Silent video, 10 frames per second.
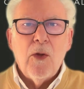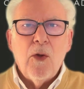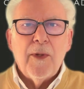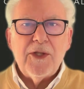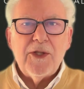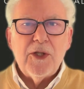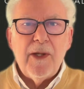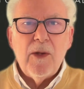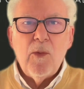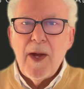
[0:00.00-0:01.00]
One has to
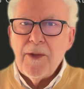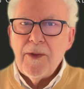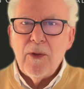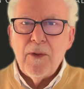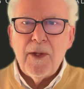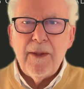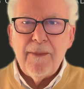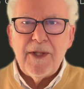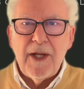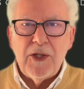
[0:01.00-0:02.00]
be aware, though, of the
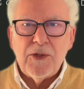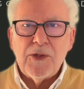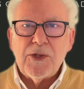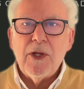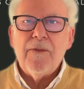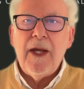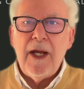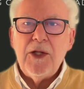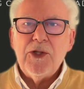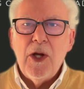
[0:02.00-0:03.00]
limitations of
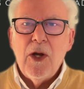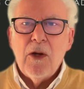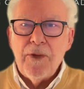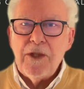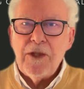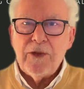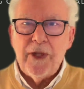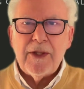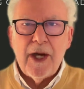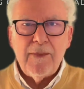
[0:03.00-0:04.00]
each of these 3
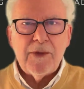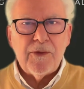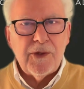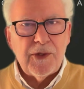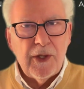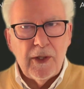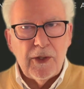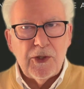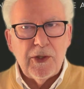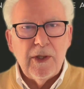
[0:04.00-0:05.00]
types of
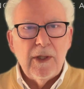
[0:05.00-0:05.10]
research.